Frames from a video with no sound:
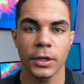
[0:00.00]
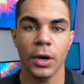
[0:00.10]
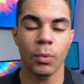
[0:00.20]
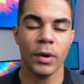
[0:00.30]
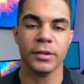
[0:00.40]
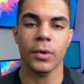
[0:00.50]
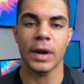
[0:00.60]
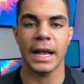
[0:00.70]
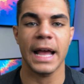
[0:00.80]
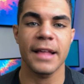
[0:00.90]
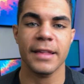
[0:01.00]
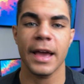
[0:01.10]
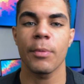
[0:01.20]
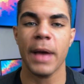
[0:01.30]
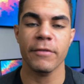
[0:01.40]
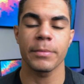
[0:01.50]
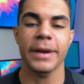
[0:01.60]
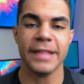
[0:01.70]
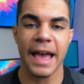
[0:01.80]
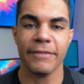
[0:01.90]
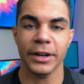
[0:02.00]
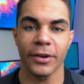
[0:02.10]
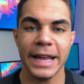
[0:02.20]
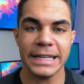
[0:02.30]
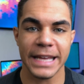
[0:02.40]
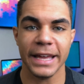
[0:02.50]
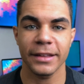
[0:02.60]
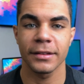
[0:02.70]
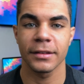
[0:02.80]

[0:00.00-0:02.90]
Yo, what's going on guys? I hope everybody's having a great day.